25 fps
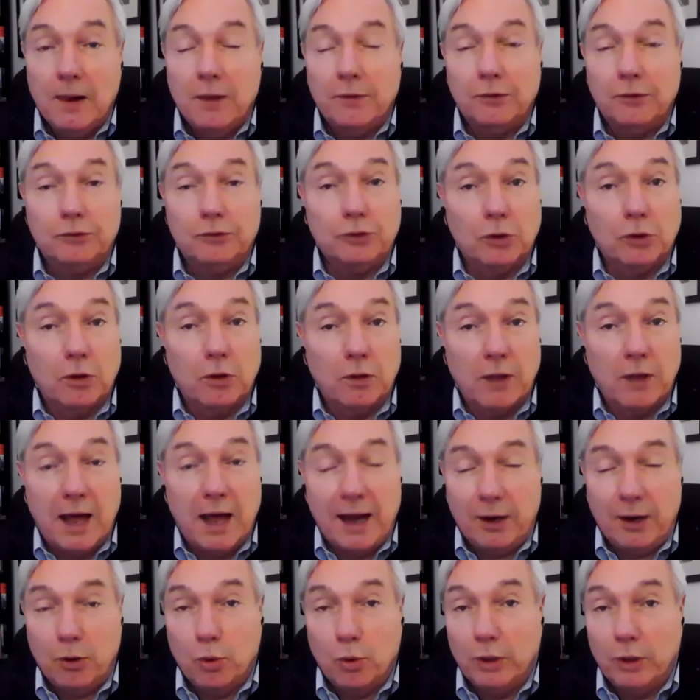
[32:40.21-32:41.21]
There's still a
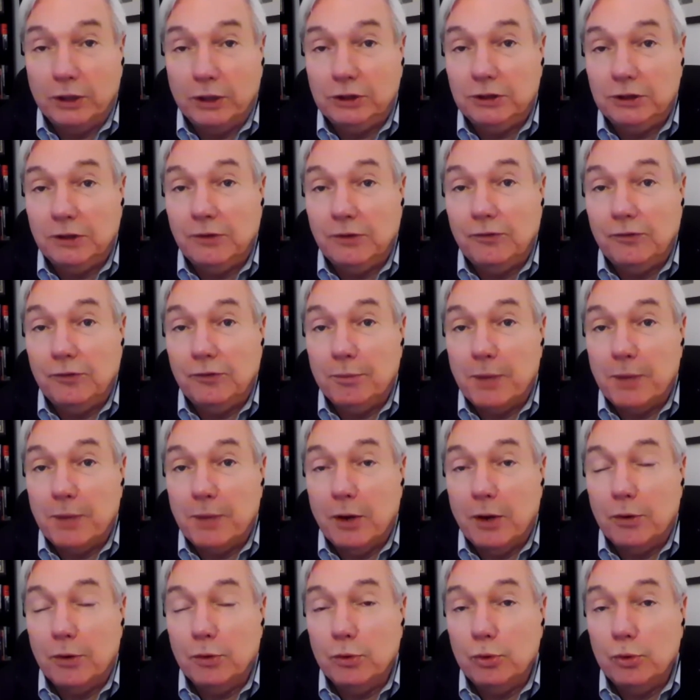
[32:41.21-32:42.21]
lot of questions
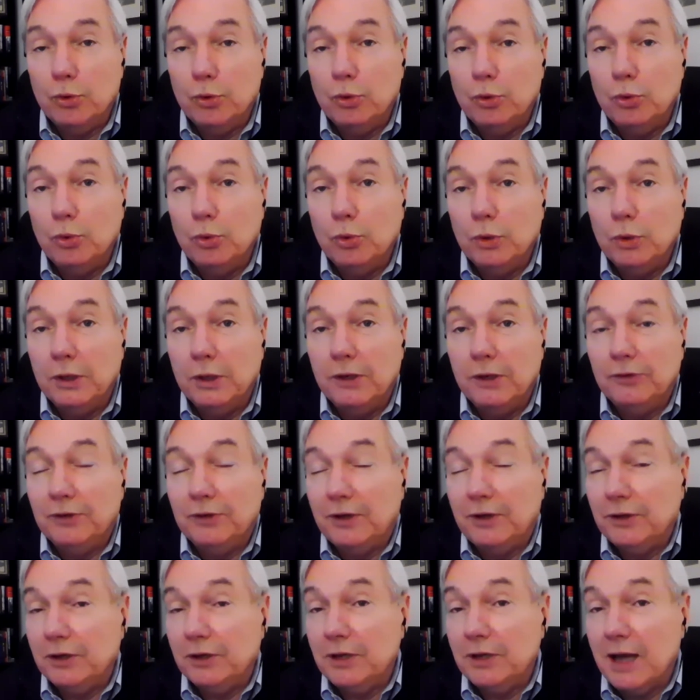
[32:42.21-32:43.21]
about who is
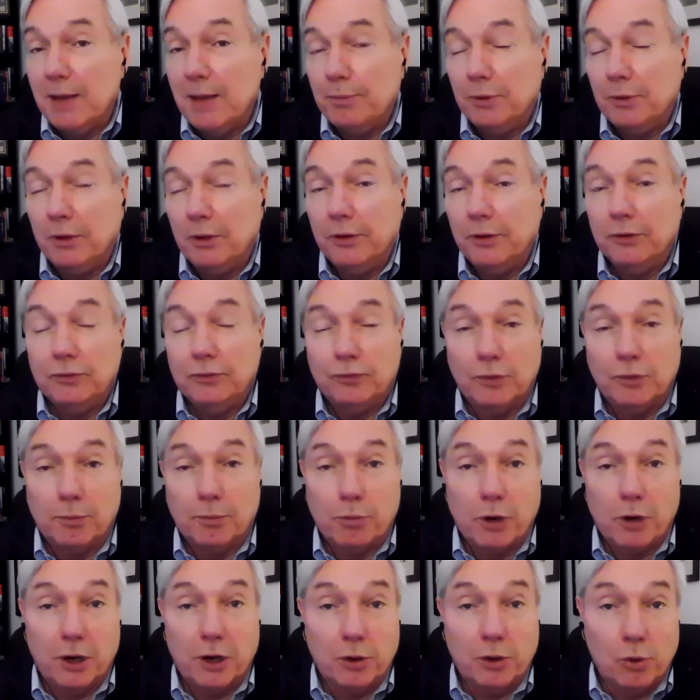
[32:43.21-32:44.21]
at the top of the list for
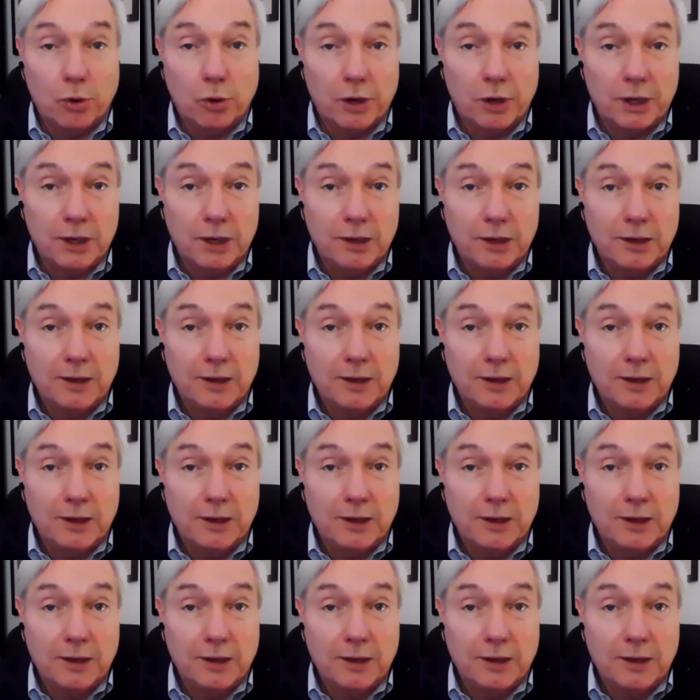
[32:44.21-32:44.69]
priority.